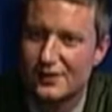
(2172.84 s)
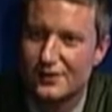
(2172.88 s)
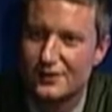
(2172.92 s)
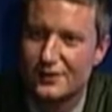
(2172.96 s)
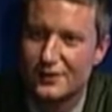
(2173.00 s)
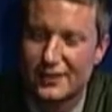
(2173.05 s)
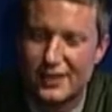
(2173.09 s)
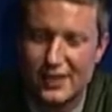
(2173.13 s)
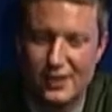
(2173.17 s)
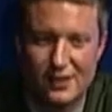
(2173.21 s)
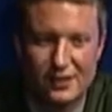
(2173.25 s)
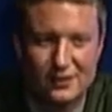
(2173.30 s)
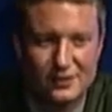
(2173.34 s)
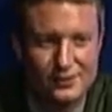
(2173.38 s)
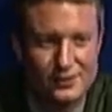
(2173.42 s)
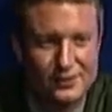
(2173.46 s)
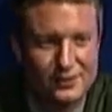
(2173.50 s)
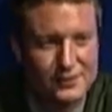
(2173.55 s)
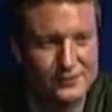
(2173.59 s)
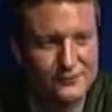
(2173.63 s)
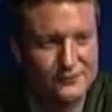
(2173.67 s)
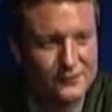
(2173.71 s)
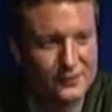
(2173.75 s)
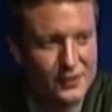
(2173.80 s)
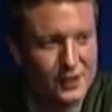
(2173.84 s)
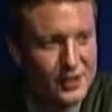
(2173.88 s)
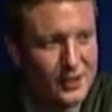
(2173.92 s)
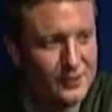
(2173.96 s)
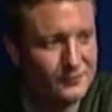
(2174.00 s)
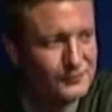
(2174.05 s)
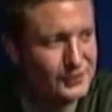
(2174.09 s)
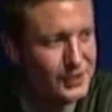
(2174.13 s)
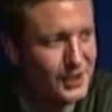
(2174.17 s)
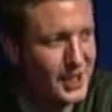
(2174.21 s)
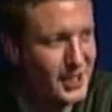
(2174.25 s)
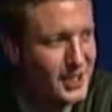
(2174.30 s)
the characters
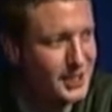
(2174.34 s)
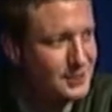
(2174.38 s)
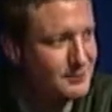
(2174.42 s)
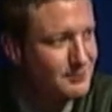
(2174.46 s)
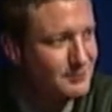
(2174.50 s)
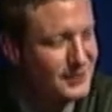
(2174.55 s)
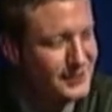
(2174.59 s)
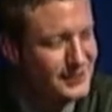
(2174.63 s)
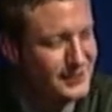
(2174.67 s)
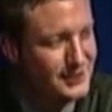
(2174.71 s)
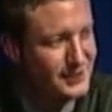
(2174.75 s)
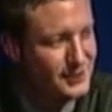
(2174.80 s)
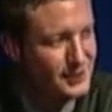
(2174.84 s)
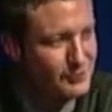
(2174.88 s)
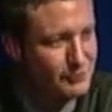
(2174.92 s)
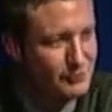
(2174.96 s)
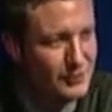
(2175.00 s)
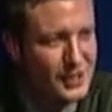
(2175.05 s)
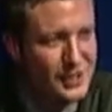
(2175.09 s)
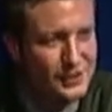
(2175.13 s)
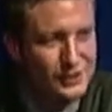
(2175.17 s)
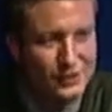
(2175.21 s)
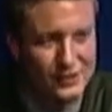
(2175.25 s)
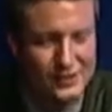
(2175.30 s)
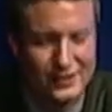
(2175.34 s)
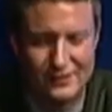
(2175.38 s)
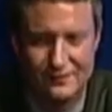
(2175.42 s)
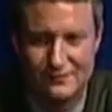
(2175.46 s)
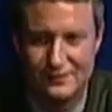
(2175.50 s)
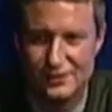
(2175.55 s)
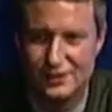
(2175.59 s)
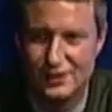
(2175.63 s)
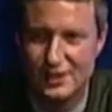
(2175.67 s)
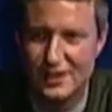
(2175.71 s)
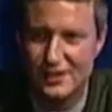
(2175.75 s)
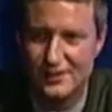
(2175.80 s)
involved change, but the situation
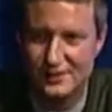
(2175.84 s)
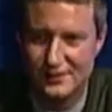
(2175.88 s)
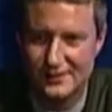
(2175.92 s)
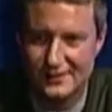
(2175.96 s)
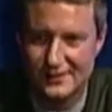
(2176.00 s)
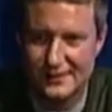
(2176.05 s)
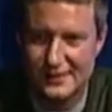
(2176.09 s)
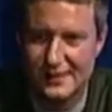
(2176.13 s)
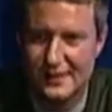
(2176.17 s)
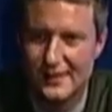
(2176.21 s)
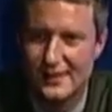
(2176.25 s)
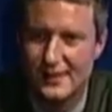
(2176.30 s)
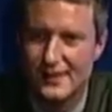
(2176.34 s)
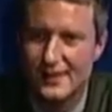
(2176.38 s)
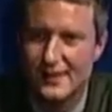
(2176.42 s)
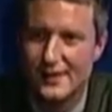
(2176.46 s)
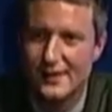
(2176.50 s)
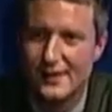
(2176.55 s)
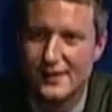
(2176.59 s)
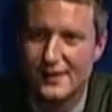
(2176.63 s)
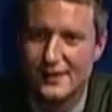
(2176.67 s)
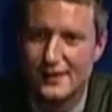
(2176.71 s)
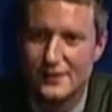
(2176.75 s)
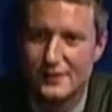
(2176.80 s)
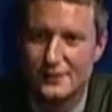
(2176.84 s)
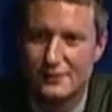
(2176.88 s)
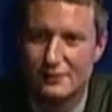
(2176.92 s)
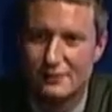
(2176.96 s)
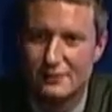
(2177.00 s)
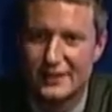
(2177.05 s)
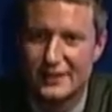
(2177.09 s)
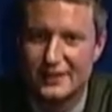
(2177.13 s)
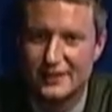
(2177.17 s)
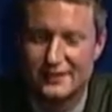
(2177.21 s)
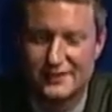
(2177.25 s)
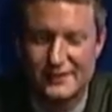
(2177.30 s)
never changes. So
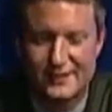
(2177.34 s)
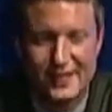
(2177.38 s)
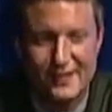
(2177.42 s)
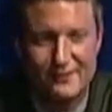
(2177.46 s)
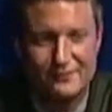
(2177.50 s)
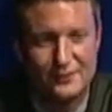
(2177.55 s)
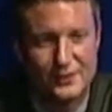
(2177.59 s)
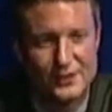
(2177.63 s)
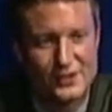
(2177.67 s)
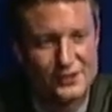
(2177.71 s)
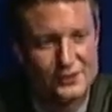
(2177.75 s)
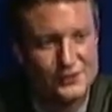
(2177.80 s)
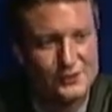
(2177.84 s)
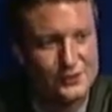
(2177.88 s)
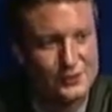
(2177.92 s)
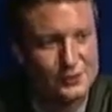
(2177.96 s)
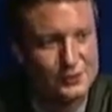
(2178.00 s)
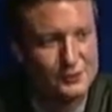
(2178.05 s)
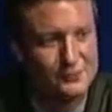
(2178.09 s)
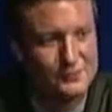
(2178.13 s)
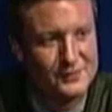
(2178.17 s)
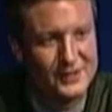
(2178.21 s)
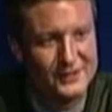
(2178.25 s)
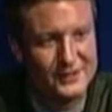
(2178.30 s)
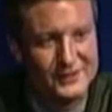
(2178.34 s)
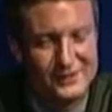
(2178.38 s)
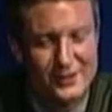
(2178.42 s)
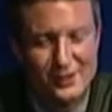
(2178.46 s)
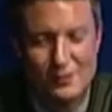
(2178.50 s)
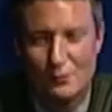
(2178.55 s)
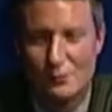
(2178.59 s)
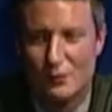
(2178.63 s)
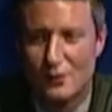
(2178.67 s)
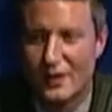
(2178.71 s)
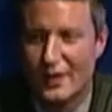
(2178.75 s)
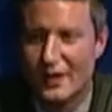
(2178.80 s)
we can safely assume that
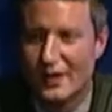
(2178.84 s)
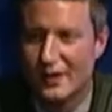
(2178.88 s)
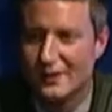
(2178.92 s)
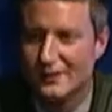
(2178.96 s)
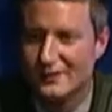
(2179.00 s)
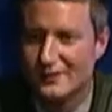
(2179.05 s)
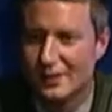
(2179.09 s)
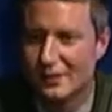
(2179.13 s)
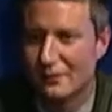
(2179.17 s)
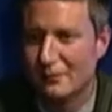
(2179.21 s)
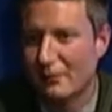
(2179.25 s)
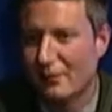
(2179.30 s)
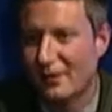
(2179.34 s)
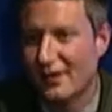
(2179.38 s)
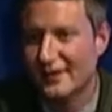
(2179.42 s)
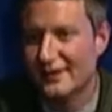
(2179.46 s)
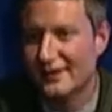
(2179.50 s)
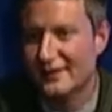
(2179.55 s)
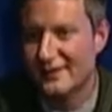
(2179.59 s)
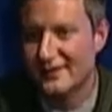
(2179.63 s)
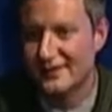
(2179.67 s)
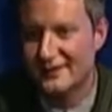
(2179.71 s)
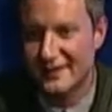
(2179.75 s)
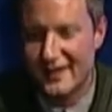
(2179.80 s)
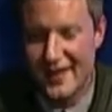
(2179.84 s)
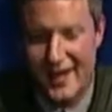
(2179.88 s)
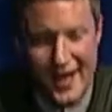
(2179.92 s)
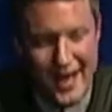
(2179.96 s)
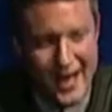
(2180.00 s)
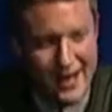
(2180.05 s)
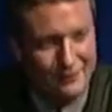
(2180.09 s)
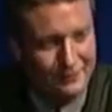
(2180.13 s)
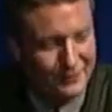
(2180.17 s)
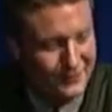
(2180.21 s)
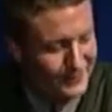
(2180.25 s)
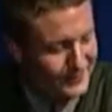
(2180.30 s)
somewhere something like this had
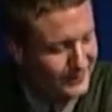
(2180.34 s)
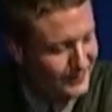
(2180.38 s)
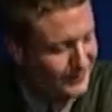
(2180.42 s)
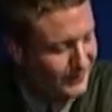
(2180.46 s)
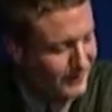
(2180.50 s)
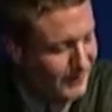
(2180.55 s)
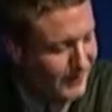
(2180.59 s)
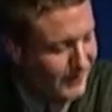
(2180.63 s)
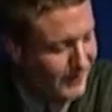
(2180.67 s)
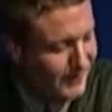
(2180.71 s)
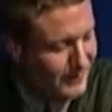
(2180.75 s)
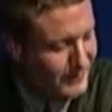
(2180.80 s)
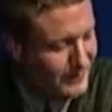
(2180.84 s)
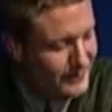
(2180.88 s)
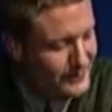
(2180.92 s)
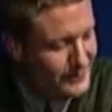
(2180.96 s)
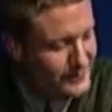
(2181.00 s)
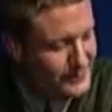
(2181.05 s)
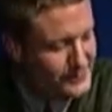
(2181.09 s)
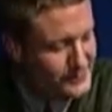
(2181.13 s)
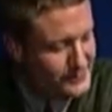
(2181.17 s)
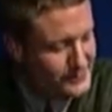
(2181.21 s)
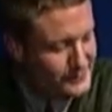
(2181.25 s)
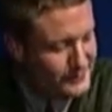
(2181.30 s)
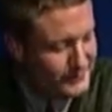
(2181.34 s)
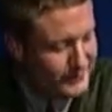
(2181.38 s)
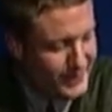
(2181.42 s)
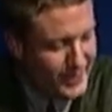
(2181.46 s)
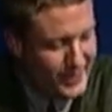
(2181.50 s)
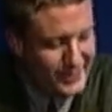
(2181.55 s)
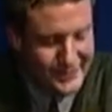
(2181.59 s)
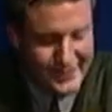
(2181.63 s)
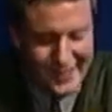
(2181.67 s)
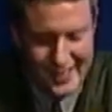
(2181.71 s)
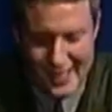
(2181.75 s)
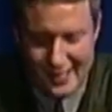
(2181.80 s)
happened. This
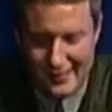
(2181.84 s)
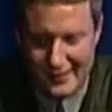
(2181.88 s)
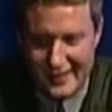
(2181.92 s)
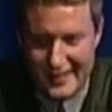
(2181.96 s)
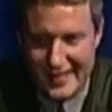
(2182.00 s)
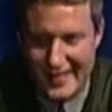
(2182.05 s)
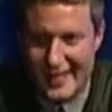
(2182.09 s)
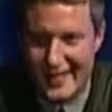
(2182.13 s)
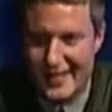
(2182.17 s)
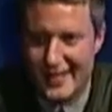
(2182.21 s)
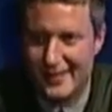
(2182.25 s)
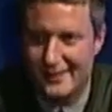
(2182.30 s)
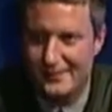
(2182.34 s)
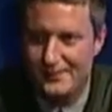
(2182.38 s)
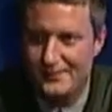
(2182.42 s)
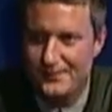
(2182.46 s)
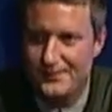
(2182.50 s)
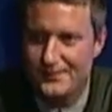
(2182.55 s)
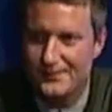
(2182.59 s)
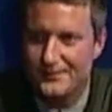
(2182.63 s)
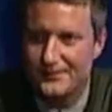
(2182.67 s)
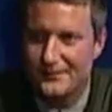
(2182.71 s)
guy Callahan